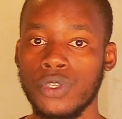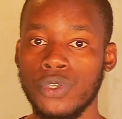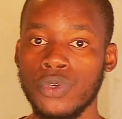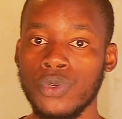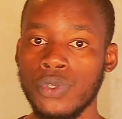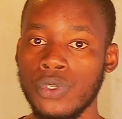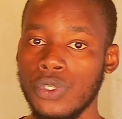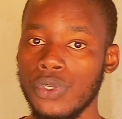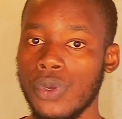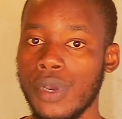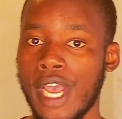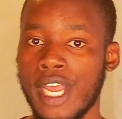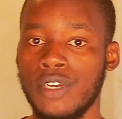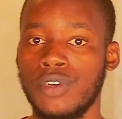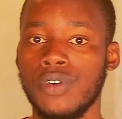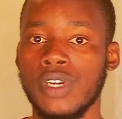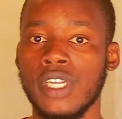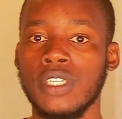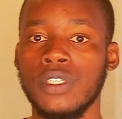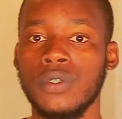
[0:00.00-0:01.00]
use your
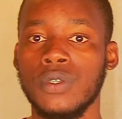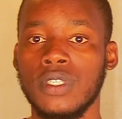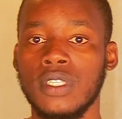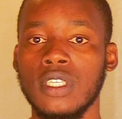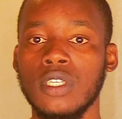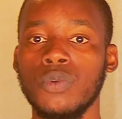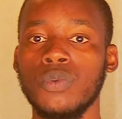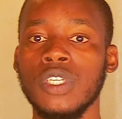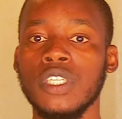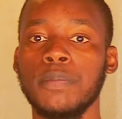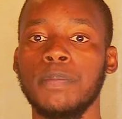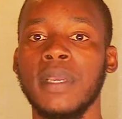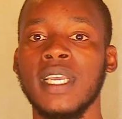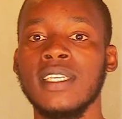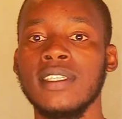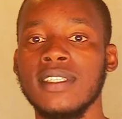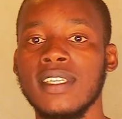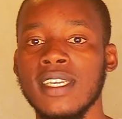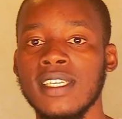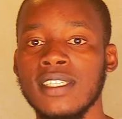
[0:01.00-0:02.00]
address to see which
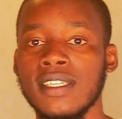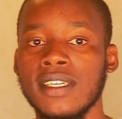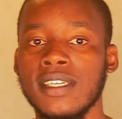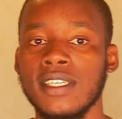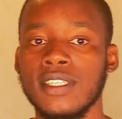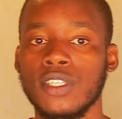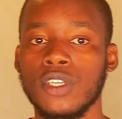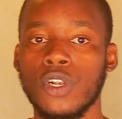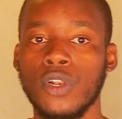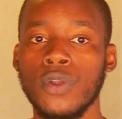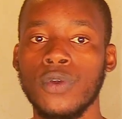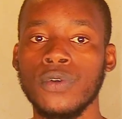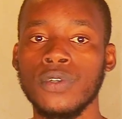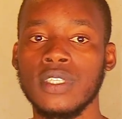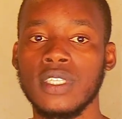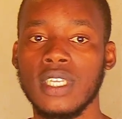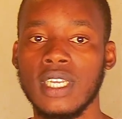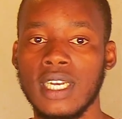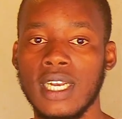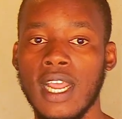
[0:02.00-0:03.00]
base station is
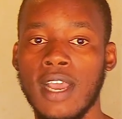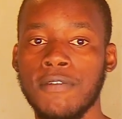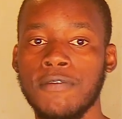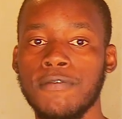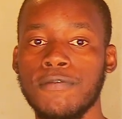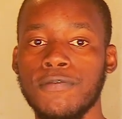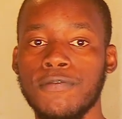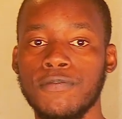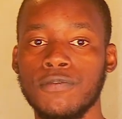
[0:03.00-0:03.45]
close enough